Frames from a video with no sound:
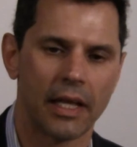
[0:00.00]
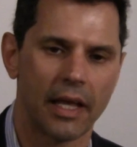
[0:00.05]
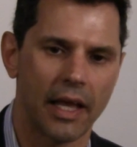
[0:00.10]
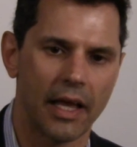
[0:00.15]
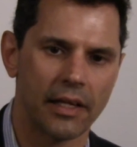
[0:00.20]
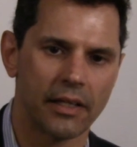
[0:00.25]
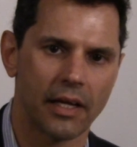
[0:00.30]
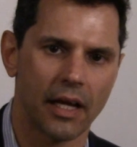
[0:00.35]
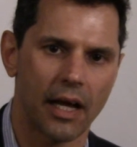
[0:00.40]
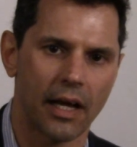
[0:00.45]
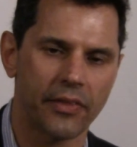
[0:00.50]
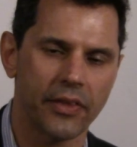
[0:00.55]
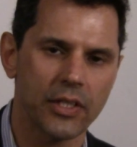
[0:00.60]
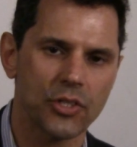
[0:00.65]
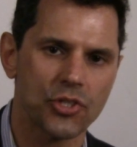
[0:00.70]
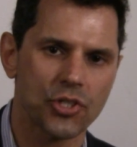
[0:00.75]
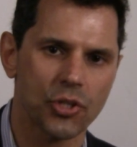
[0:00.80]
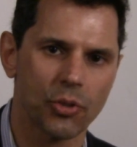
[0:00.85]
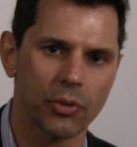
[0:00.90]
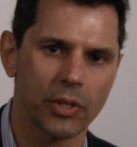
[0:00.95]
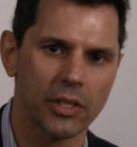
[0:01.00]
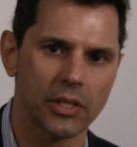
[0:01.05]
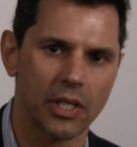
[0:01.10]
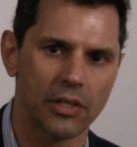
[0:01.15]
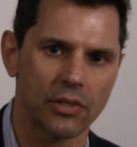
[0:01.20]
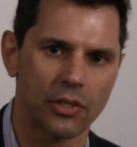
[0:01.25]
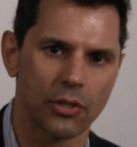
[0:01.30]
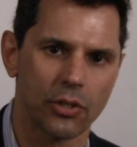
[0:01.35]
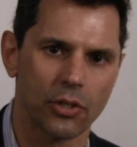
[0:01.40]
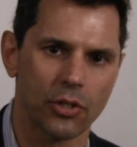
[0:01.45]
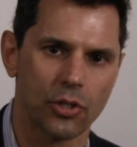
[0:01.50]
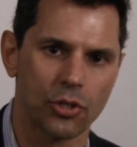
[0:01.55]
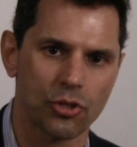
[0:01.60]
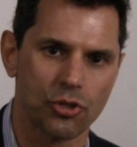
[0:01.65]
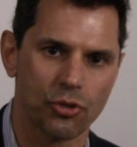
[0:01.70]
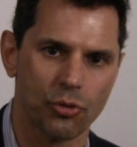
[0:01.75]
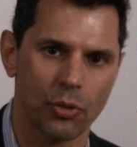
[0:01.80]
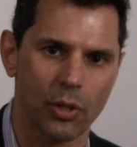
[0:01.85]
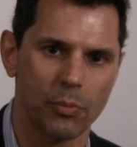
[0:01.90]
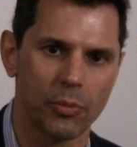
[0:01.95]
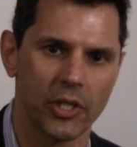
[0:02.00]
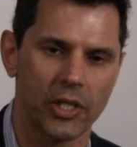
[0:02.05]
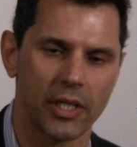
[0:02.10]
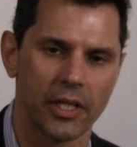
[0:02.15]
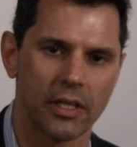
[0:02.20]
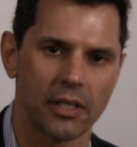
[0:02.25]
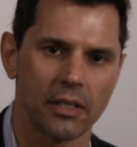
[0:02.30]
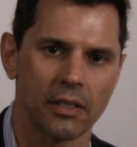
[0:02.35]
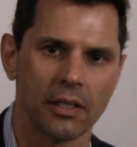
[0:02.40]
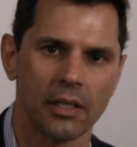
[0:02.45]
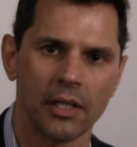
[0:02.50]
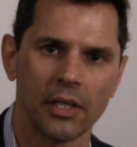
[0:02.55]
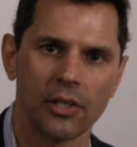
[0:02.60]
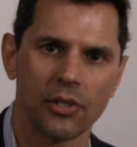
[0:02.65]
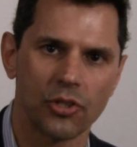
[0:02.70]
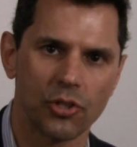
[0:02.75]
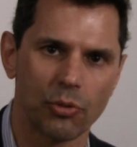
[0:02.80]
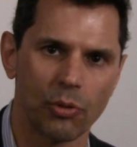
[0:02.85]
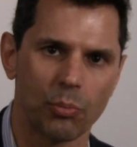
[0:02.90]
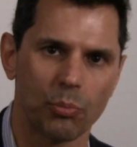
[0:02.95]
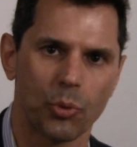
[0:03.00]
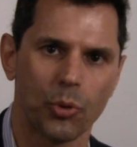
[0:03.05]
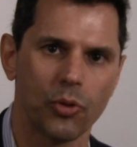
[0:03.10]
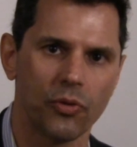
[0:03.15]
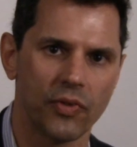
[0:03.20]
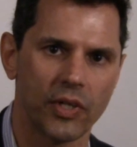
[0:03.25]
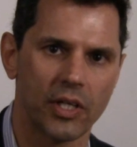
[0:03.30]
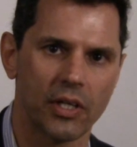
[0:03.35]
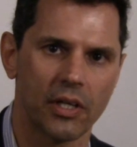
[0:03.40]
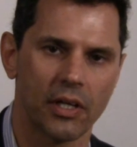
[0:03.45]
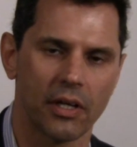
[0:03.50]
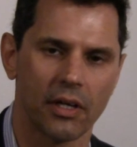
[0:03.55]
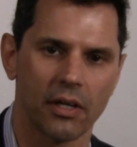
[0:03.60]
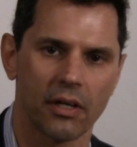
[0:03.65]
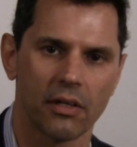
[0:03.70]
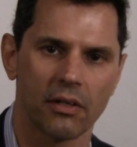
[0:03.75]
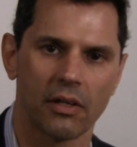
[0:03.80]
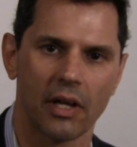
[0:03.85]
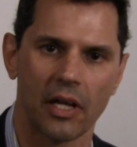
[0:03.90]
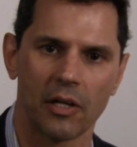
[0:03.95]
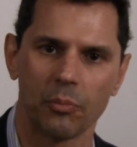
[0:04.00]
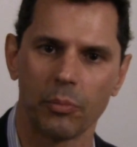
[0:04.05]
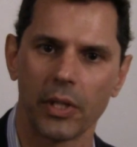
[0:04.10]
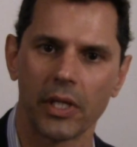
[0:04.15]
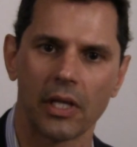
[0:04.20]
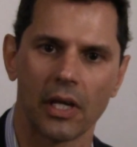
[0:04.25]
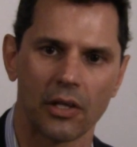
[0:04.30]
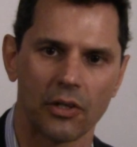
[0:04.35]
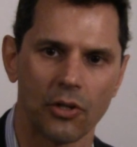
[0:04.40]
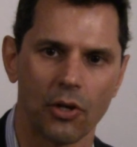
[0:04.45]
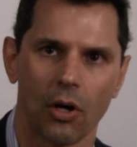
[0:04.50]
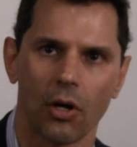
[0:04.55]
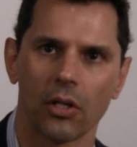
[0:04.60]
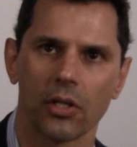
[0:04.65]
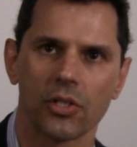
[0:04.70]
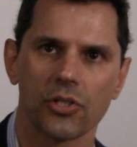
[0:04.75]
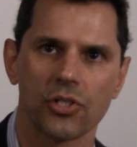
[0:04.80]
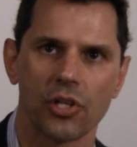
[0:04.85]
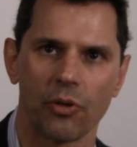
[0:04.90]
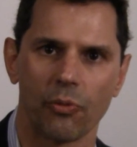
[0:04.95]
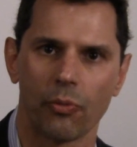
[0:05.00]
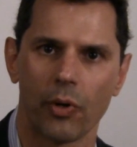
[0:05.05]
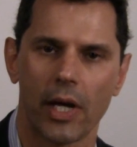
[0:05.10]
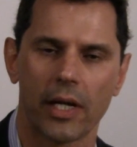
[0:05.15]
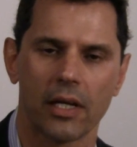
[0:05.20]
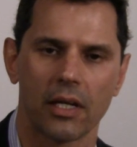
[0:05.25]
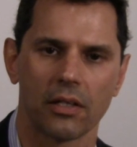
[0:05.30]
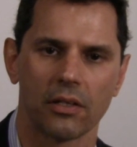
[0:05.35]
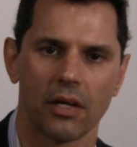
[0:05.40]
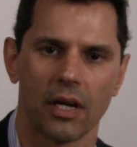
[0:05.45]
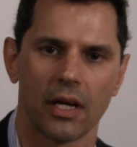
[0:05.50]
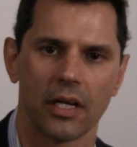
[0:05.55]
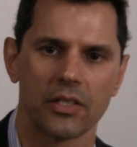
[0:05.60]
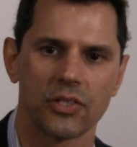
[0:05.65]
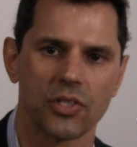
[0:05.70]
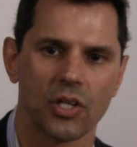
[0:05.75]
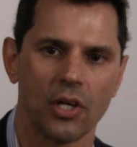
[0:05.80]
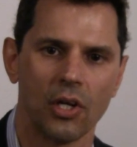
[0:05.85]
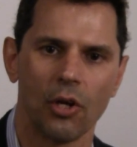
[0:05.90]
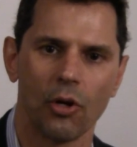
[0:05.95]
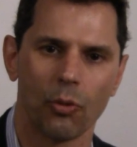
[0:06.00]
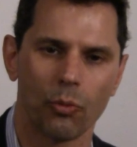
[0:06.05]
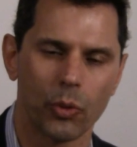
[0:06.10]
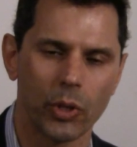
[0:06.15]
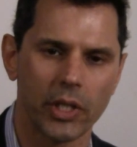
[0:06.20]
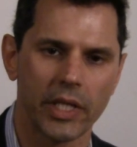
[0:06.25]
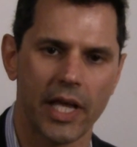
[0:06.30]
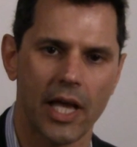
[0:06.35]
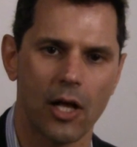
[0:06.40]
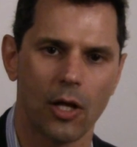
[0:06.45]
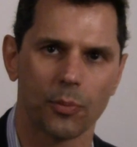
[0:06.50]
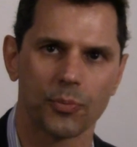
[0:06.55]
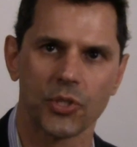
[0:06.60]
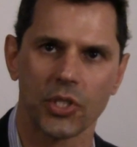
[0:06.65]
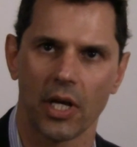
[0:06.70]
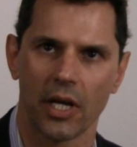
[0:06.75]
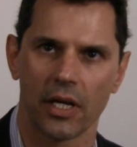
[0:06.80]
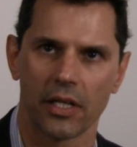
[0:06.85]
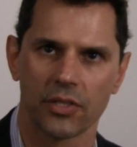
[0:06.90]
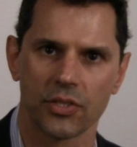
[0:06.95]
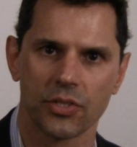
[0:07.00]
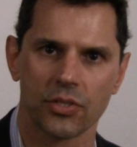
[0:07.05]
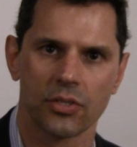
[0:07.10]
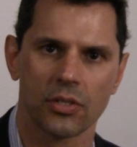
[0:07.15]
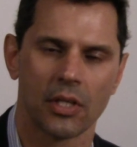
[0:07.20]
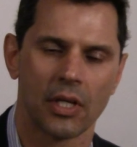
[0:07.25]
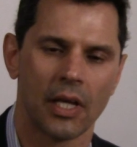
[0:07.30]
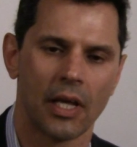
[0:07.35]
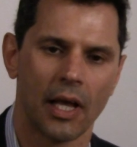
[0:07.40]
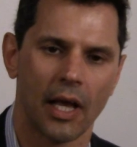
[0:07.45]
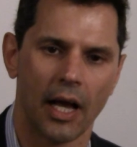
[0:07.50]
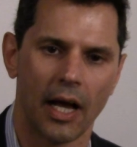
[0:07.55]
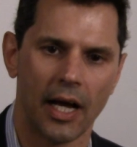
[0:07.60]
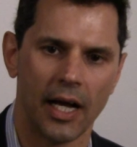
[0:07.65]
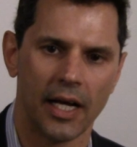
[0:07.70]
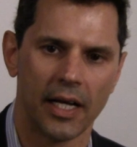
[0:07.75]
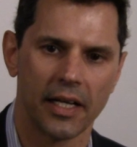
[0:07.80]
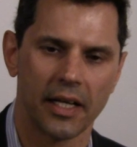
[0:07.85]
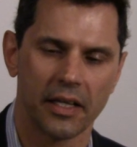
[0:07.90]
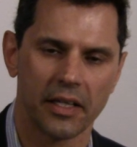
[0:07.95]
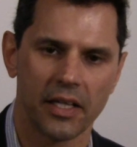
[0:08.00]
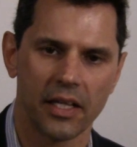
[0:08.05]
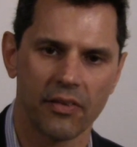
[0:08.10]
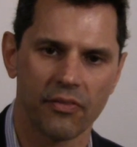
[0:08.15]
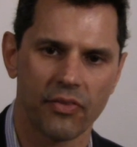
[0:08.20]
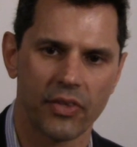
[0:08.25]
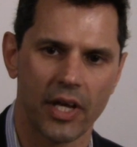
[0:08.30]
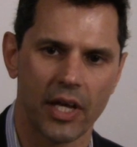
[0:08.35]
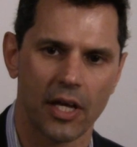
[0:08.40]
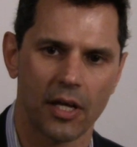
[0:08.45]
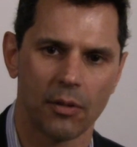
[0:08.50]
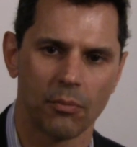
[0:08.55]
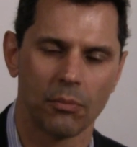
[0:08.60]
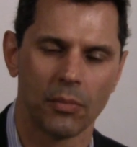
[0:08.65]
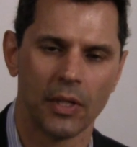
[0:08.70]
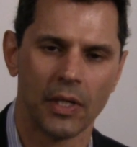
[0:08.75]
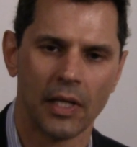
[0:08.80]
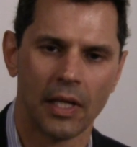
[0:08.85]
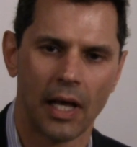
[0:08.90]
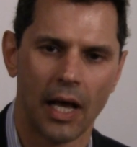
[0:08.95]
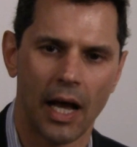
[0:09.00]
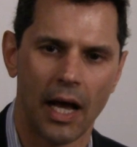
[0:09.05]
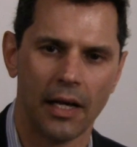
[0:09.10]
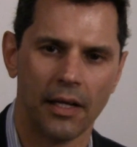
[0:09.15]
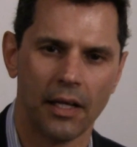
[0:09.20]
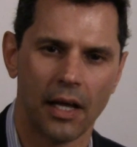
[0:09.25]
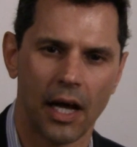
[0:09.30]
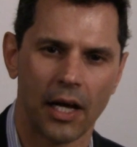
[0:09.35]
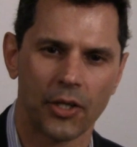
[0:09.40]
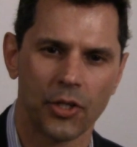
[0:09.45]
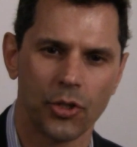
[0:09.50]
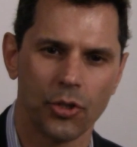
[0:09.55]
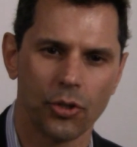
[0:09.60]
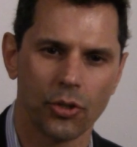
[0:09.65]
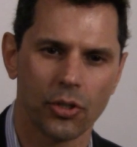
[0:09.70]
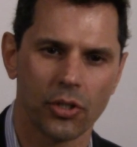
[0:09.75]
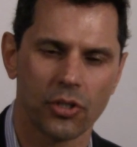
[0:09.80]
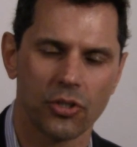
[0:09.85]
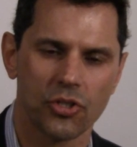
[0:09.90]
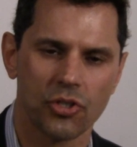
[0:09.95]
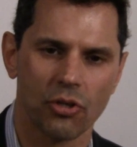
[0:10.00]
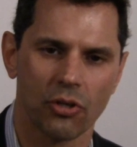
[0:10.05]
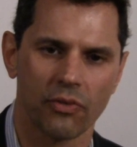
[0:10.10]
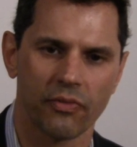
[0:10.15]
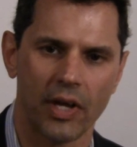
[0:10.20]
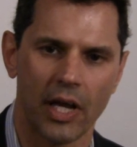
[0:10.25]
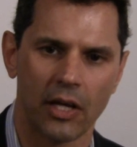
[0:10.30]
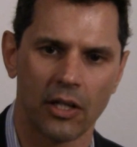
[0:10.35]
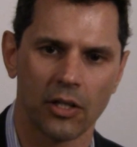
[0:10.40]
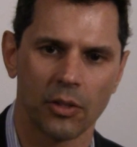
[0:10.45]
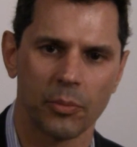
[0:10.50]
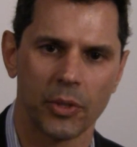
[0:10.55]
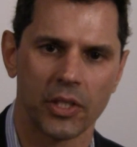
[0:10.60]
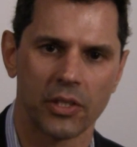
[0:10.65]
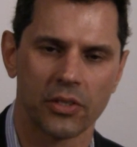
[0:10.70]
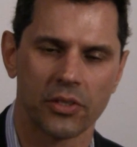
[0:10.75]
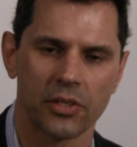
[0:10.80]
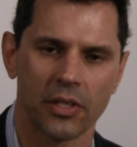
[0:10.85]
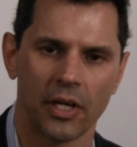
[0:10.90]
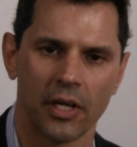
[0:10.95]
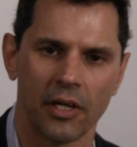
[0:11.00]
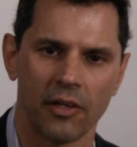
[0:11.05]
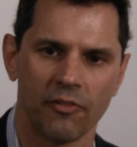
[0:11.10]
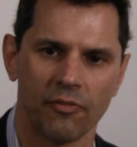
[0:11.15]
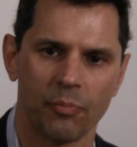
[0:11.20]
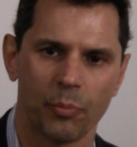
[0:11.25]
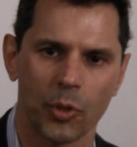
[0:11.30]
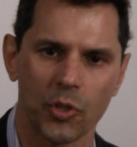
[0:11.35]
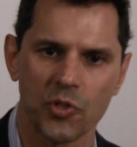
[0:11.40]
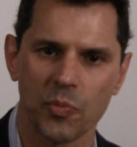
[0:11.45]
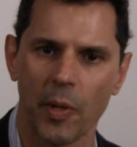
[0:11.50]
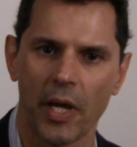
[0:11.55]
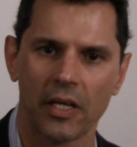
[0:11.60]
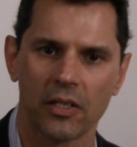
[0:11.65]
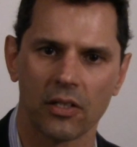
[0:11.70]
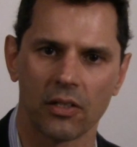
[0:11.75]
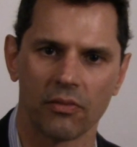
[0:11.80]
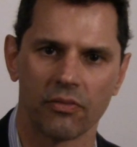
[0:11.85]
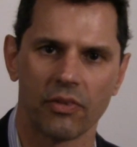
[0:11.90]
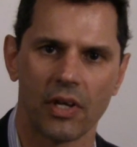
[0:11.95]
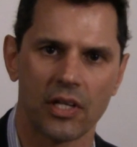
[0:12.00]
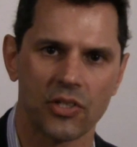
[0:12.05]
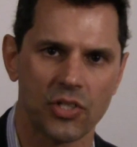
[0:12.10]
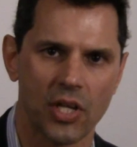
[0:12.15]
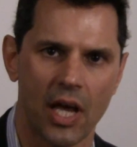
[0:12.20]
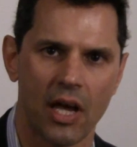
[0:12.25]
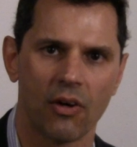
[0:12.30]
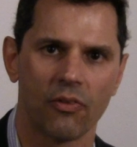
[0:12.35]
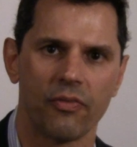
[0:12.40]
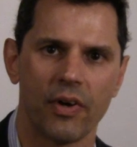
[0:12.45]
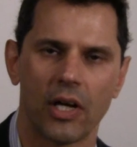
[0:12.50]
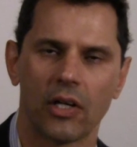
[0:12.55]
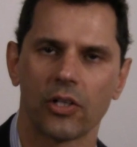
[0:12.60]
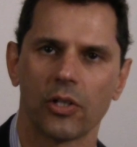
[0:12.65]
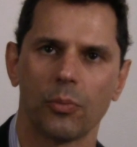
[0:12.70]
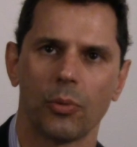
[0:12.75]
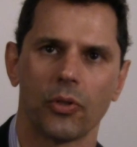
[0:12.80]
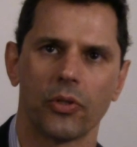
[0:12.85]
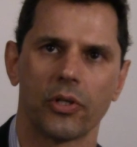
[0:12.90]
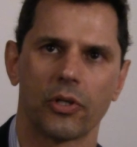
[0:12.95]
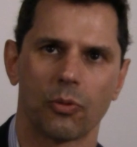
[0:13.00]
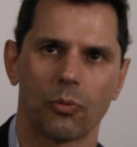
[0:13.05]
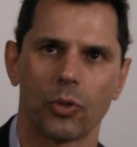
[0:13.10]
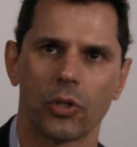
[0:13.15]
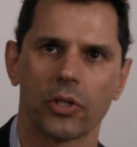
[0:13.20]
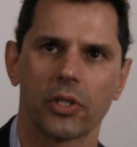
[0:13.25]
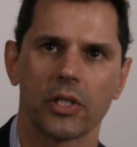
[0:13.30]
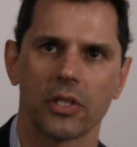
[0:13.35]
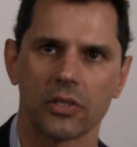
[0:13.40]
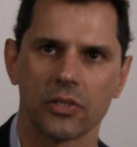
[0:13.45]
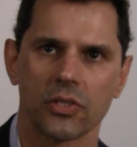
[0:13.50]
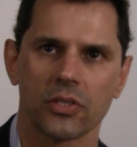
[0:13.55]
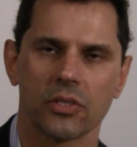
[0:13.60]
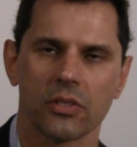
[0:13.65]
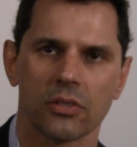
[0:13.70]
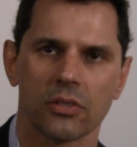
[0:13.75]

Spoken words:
And I think showing that they're contributing to improving care and being acknowledged and recognized really helps us give them a good sort of element of perspective as to how valuable their work is.